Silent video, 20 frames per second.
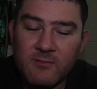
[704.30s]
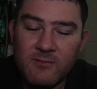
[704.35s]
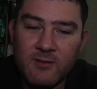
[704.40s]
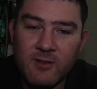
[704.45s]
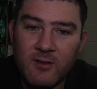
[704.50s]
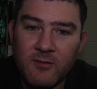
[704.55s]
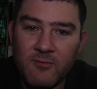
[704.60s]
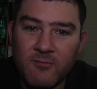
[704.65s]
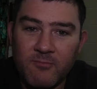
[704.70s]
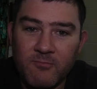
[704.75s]

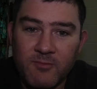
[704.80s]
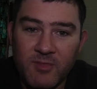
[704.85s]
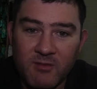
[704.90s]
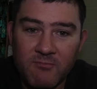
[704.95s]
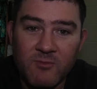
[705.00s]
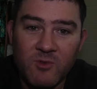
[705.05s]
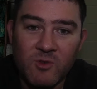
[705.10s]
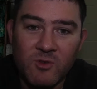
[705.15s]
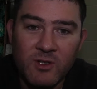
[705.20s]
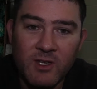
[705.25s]
a bit
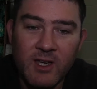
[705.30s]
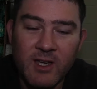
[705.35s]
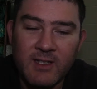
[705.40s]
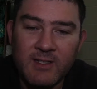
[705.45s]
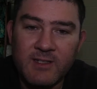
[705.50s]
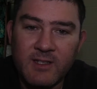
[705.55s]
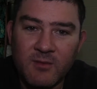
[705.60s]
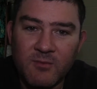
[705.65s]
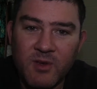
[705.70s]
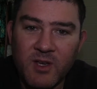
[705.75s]
more
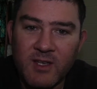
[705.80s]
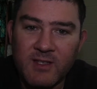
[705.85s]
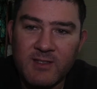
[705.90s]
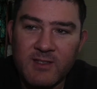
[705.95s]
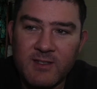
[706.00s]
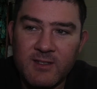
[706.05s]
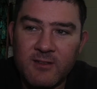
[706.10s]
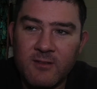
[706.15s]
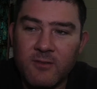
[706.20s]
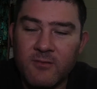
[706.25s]
case
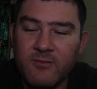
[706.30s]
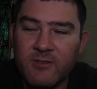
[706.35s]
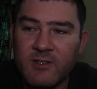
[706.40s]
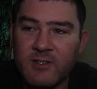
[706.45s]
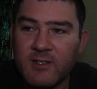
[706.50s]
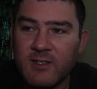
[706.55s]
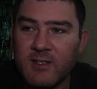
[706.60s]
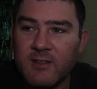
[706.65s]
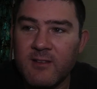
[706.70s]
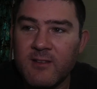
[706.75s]
capacity
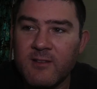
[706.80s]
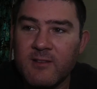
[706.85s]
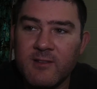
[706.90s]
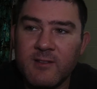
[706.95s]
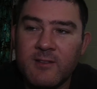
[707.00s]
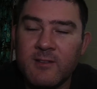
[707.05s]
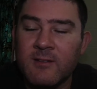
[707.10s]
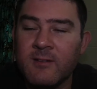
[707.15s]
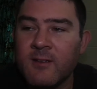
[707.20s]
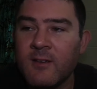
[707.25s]
obviously than
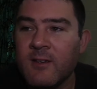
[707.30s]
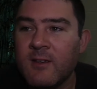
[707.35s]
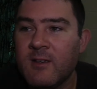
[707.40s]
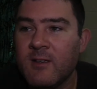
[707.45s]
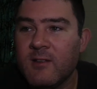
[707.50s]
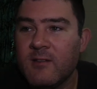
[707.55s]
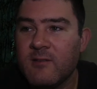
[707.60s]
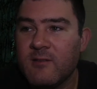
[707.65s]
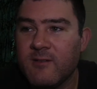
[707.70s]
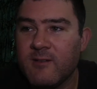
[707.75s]
the
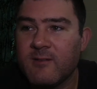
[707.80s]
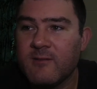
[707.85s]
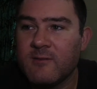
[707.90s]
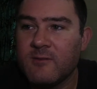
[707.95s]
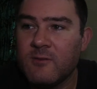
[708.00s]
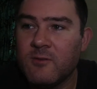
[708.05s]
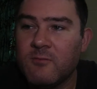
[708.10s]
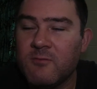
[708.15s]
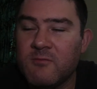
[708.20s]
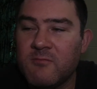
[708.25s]
300
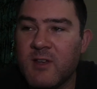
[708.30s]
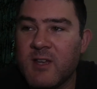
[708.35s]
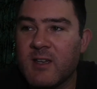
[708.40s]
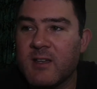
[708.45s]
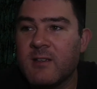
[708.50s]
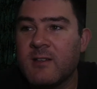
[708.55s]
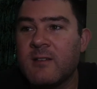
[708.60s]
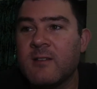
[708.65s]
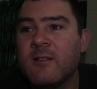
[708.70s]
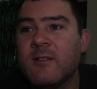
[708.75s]
Norma
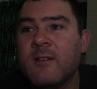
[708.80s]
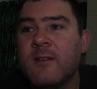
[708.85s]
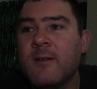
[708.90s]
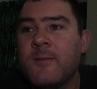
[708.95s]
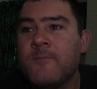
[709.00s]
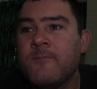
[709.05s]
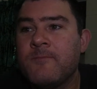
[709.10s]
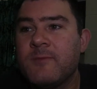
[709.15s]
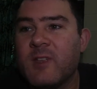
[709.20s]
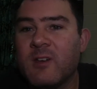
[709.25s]
mag.
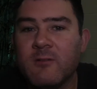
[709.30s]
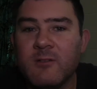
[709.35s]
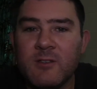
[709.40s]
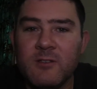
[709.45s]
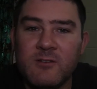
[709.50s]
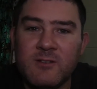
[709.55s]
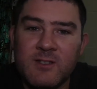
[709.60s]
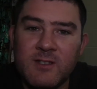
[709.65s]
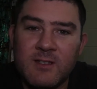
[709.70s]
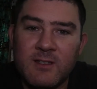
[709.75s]
They were
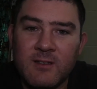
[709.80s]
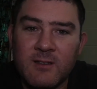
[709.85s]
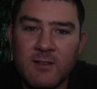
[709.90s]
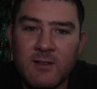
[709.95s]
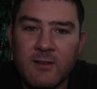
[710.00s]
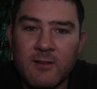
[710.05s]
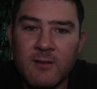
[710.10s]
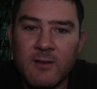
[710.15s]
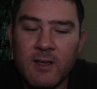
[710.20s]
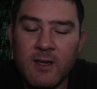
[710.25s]

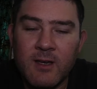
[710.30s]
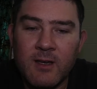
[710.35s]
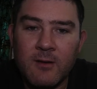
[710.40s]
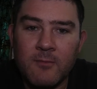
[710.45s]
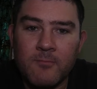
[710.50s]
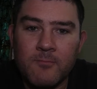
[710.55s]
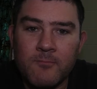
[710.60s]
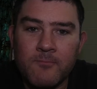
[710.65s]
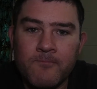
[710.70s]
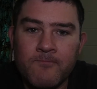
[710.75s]
using
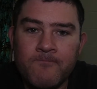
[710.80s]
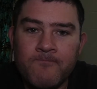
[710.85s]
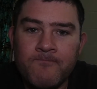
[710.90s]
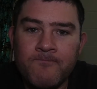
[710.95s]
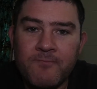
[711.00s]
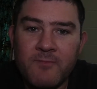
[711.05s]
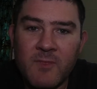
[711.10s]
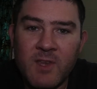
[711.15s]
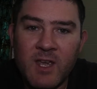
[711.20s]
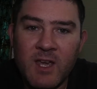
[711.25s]

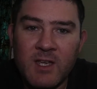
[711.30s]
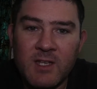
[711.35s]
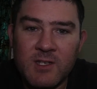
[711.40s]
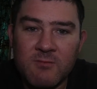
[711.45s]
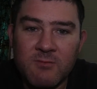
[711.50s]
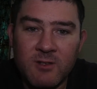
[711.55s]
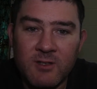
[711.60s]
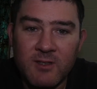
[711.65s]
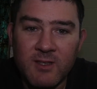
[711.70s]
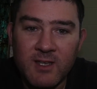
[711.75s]

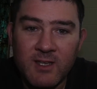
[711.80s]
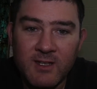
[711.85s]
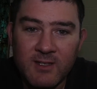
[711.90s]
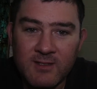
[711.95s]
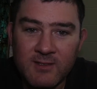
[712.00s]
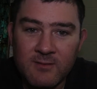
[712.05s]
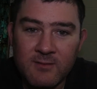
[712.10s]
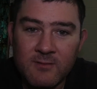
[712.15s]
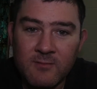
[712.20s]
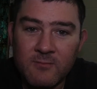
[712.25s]

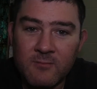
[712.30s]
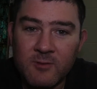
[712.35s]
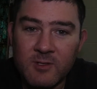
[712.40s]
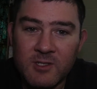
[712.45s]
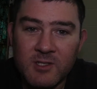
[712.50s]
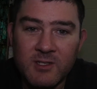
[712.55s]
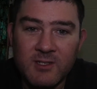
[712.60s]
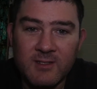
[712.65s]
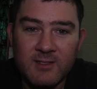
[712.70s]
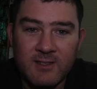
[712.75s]
H1000,
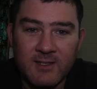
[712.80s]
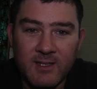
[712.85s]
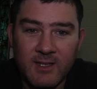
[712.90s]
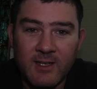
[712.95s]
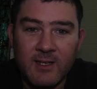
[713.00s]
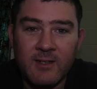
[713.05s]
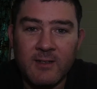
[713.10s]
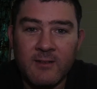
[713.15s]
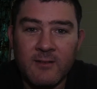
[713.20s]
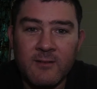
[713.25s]
which is
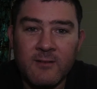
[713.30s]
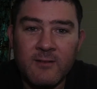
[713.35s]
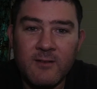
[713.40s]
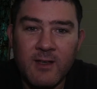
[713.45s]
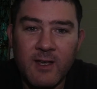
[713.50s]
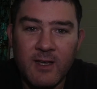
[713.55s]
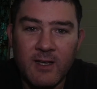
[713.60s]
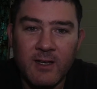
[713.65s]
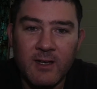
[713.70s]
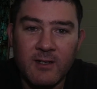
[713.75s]
again
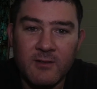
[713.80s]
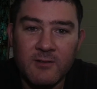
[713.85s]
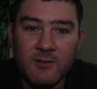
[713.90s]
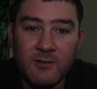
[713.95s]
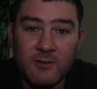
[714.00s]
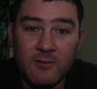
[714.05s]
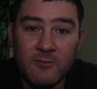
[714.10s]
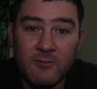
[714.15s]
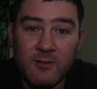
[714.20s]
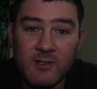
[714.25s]

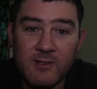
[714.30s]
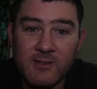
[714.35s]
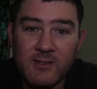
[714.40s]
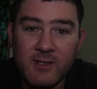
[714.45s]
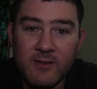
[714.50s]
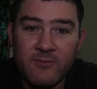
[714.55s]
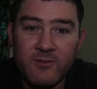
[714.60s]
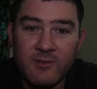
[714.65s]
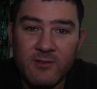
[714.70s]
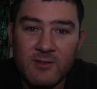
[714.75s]

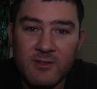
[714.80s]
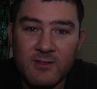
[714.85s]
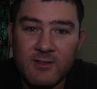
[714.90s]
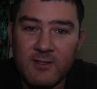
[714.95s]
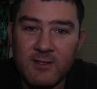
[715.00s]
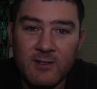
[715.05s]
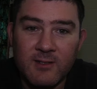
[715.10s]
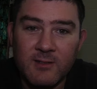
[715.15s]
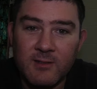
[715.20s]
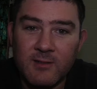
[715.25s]
AR2217, just
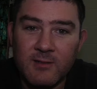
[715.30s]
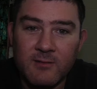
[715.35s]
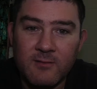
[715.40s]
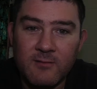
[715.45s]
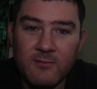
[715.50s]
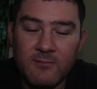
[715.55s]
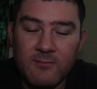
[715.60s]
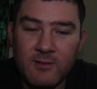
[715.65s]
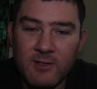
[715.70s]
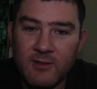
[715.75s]
in a
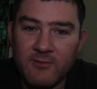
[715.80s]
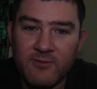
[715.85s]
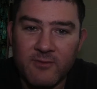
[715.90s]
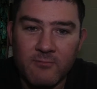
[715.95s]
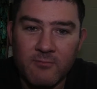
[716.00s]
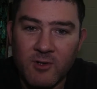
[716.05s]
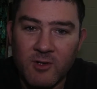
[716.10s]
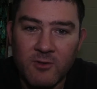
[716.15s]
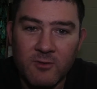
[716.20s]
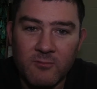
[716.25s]

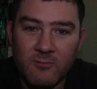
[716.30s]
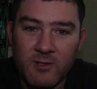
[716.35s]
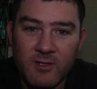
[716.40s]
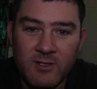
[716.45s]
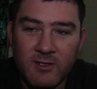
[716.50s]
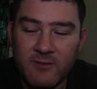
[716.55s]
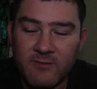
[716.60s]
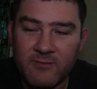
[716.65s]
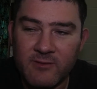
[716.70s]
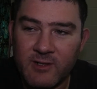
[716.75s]
different bottle with a
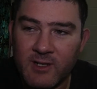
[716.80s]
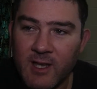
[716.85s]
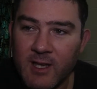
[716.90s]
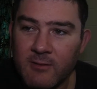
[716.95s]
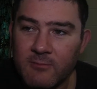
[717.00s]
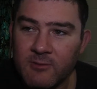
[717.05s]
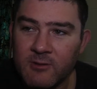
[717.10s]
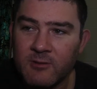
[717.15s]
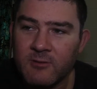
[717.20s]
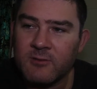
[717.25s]
different
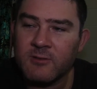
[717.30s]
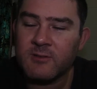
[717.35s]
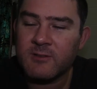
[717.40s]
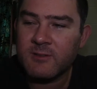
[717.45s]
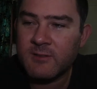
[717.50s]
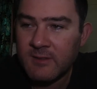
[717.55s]
label on it.